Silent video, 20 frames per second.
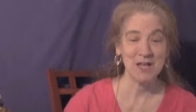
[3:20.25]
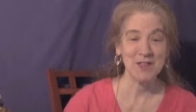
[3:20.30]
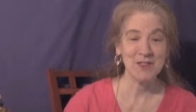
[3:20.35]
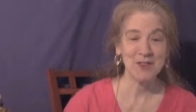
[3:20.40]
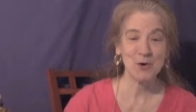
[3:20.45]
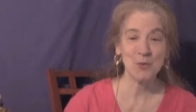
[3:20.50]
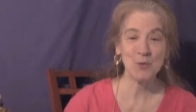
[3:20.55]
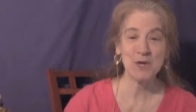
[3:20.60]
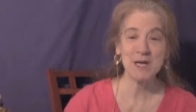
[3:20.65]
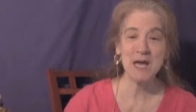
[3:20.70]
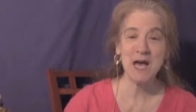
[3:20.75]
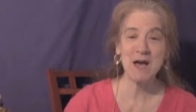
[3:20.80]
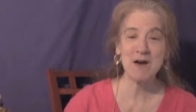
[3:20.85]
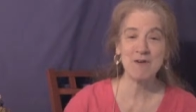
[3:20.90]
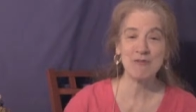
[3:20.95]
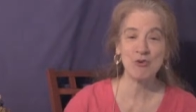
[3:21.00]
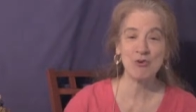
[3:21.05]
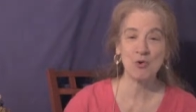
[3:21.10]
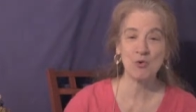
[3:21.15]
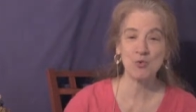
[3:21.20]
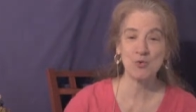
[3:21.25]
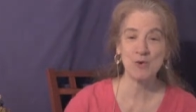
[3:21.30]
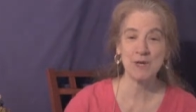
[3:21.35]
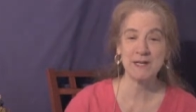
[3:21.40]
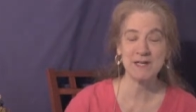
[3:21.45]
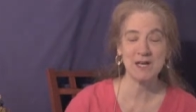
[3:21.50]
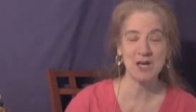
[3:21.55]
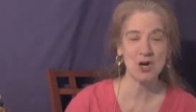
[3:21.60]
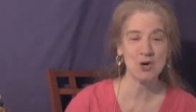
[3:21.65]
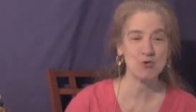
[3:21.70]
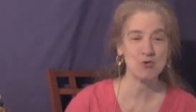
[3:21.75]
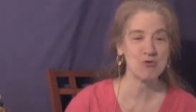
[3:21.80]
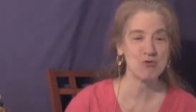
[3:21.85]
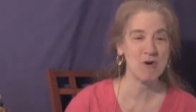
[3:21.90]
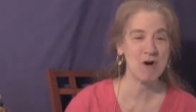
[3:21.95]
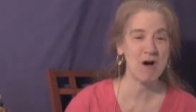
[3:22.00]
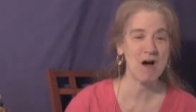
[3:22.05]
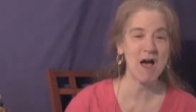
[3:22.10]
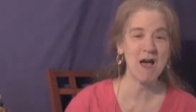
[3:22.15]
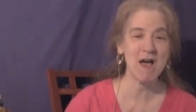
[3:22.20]
that we have already
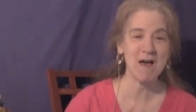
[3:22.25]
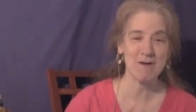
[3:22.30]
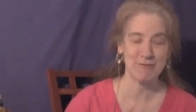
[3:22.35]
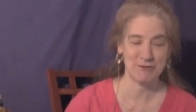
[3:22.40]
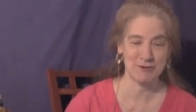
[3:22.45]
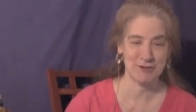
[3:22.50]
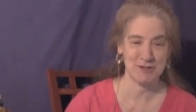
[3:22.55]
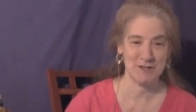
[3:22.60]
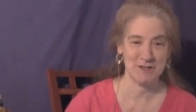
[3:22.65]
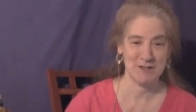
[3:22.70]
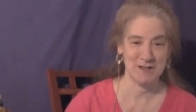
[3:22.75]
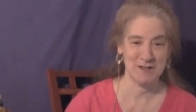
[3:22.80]
arrived